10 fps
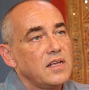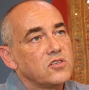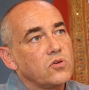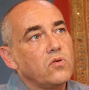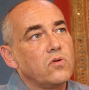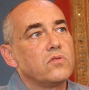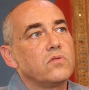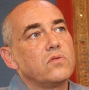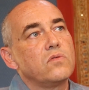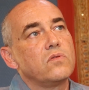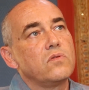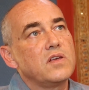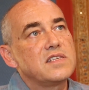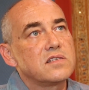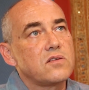So
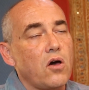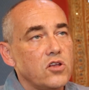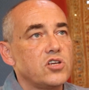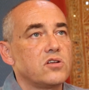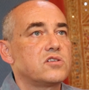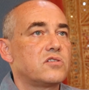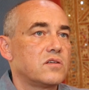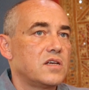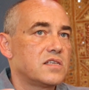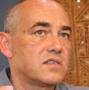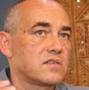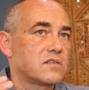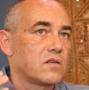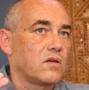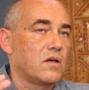it's urgent,
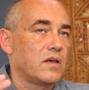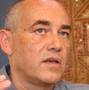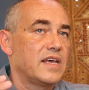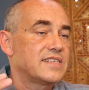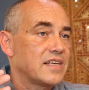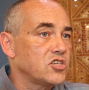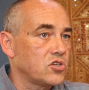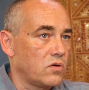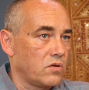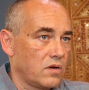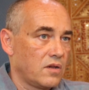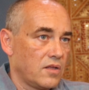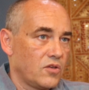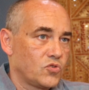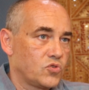it's essential
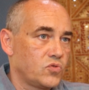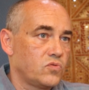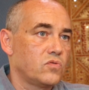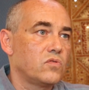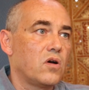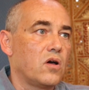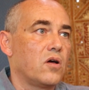to